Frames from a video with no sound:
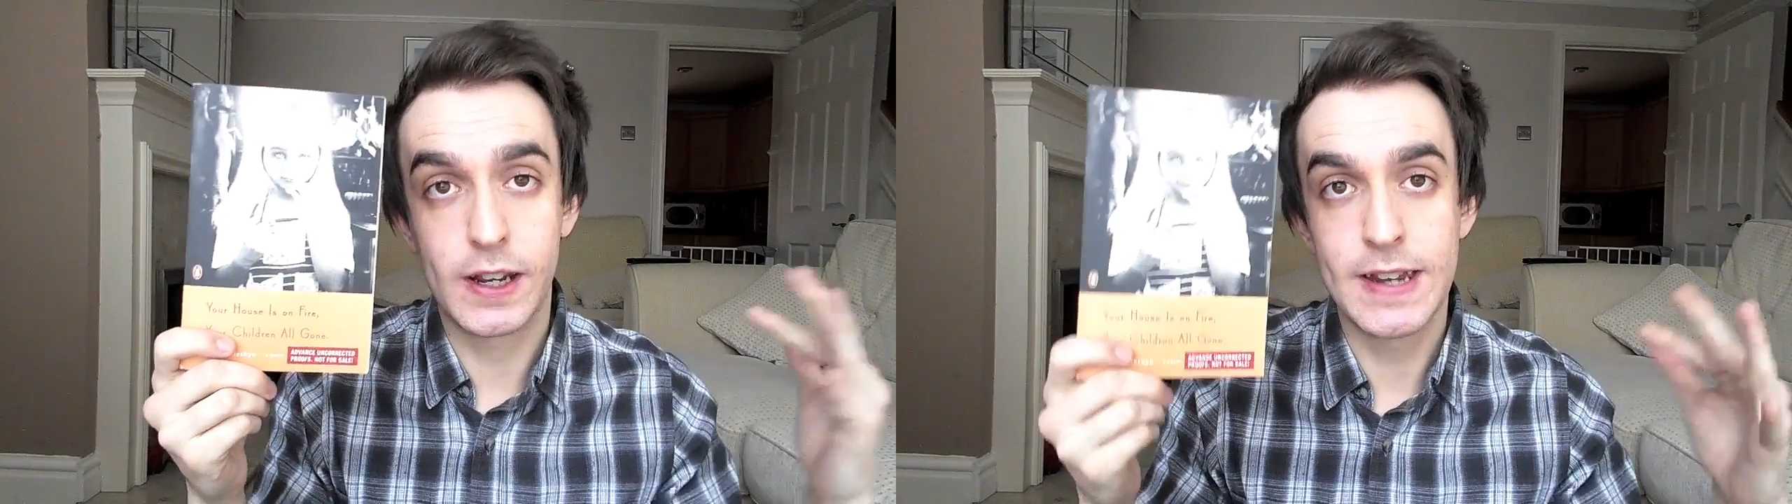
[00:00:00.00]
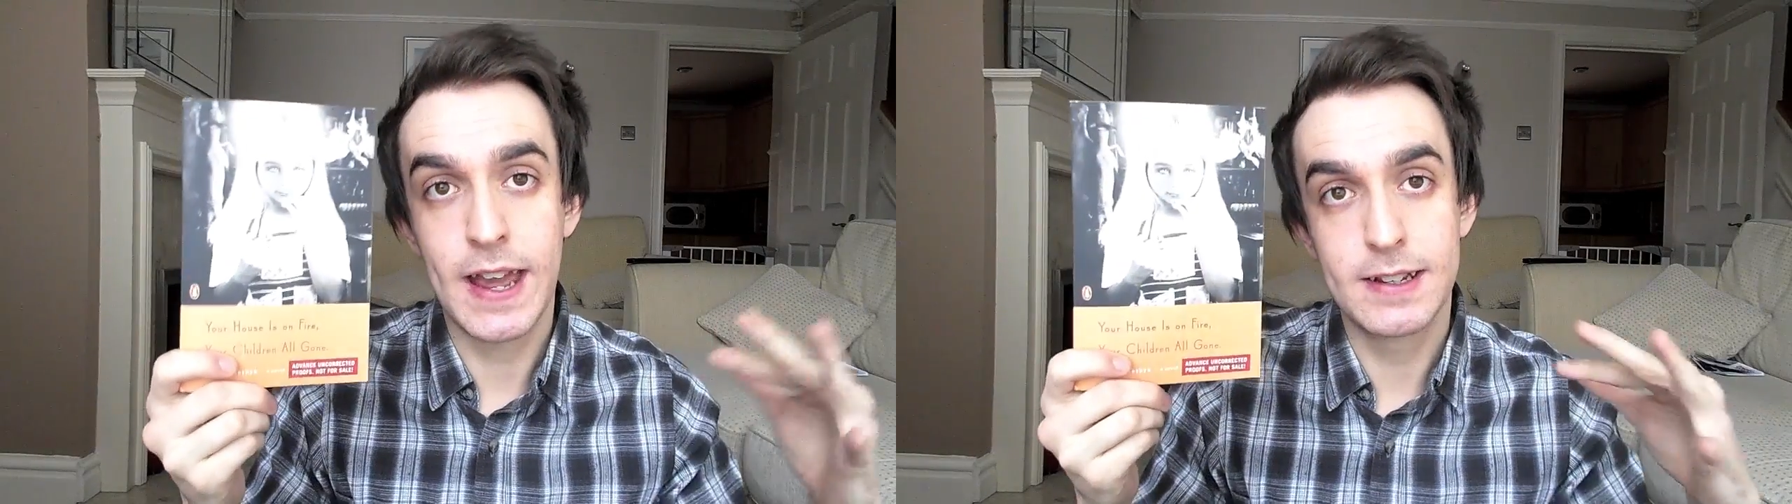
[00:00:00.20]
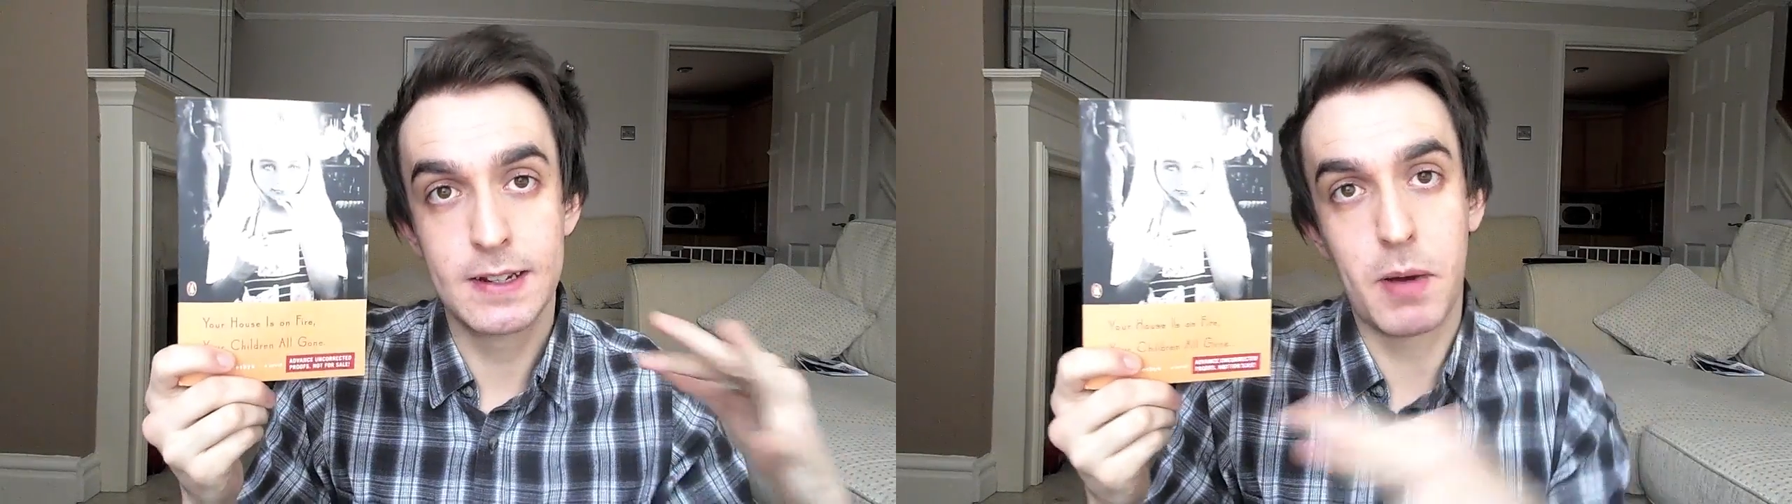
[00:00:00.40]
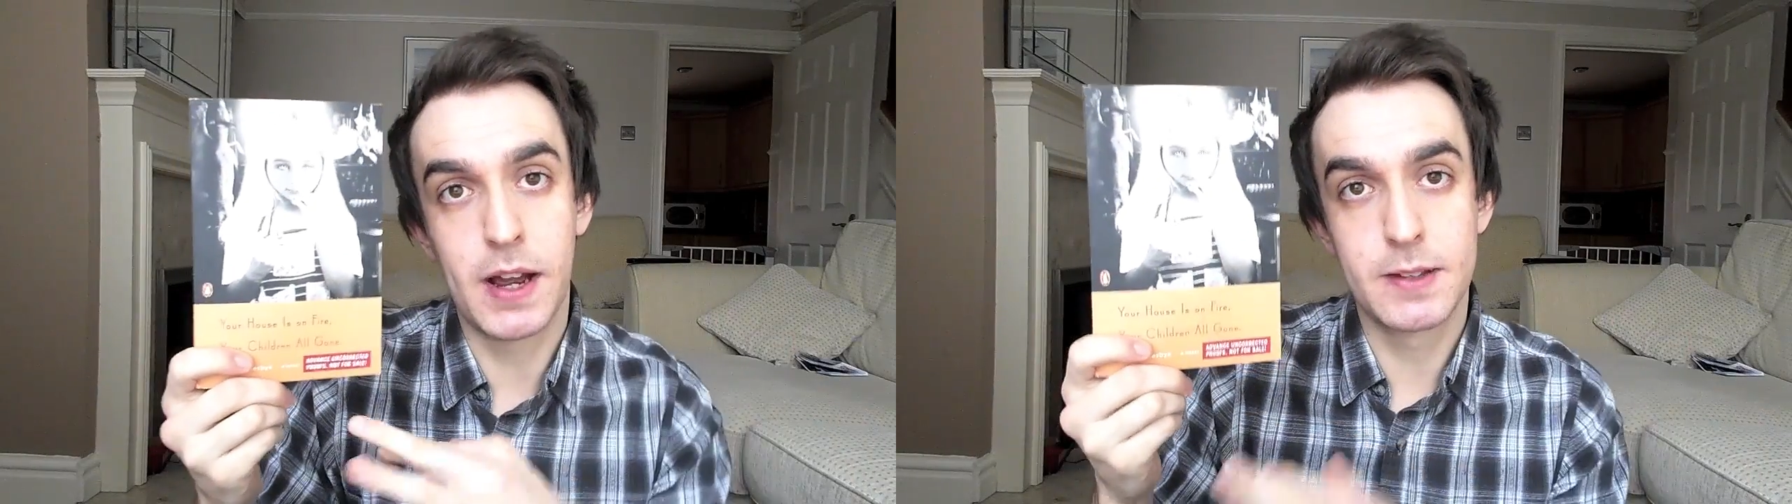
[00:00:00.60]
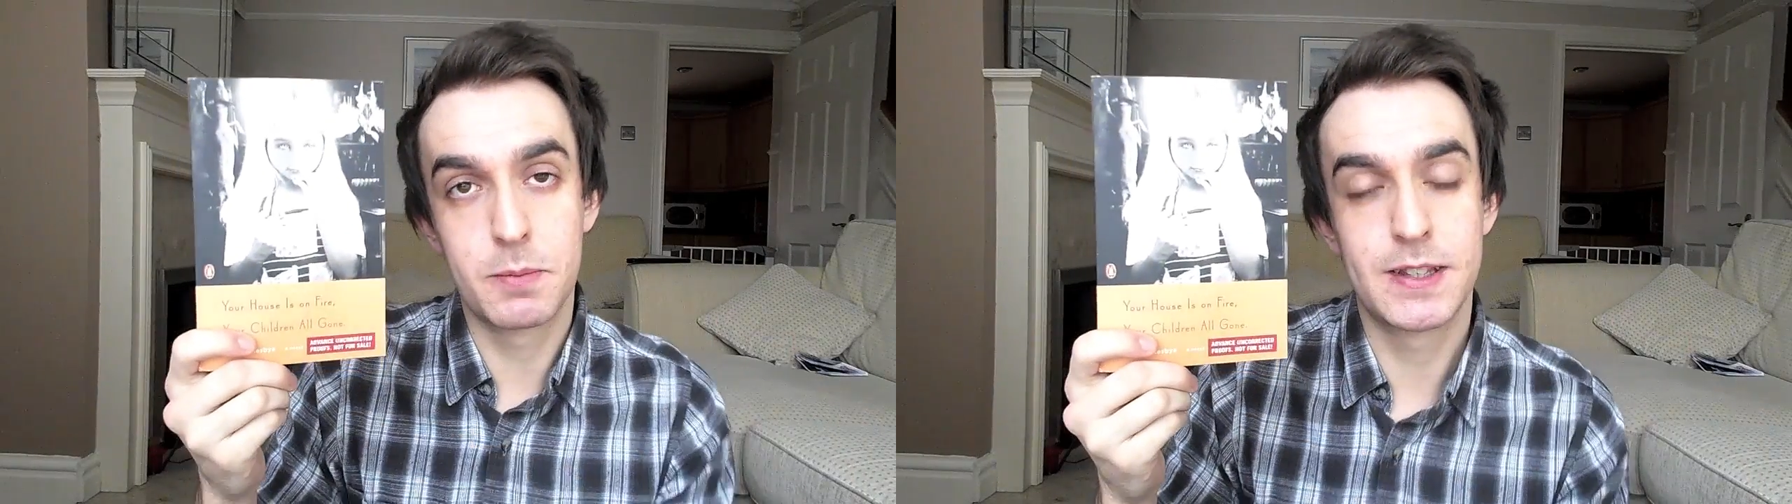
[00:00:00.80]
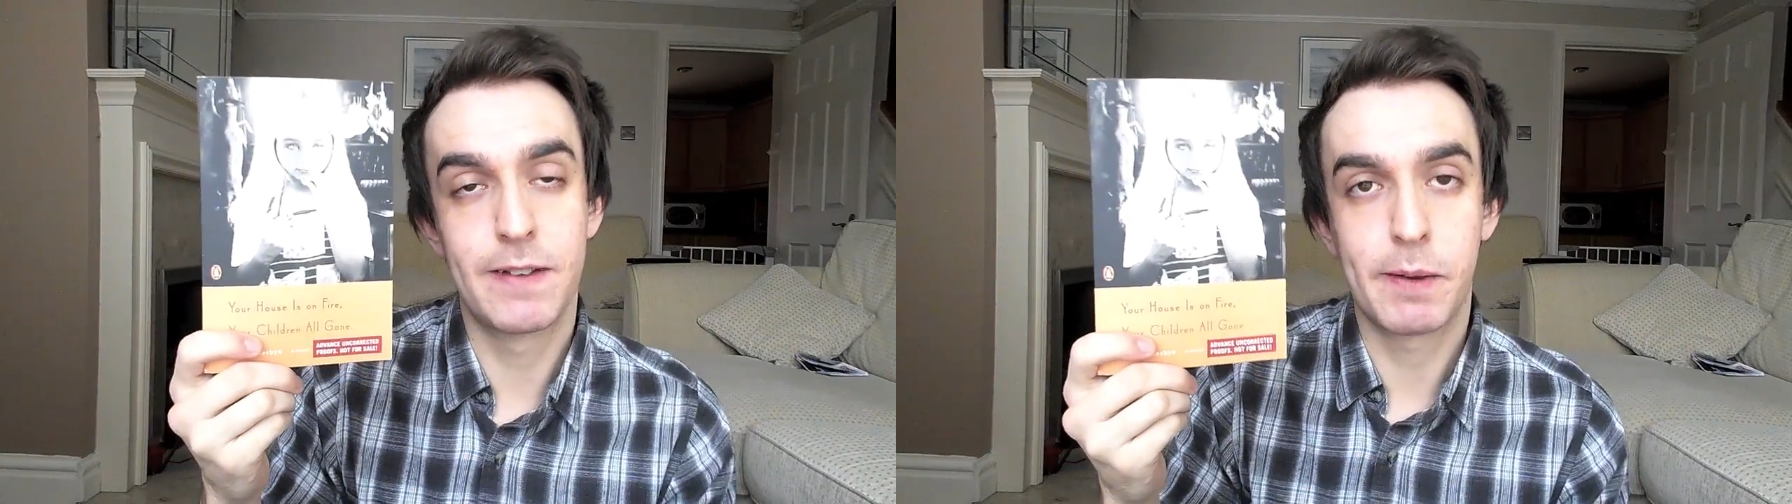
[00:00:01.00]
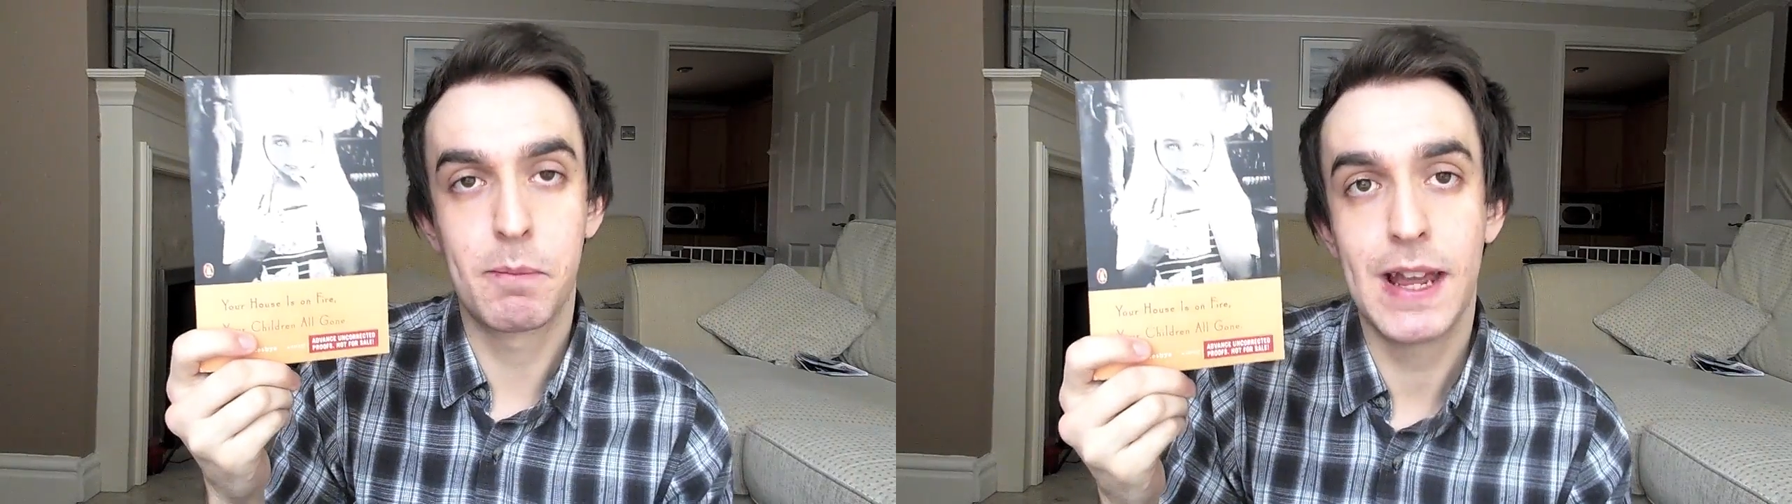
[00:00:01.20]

connected by a specific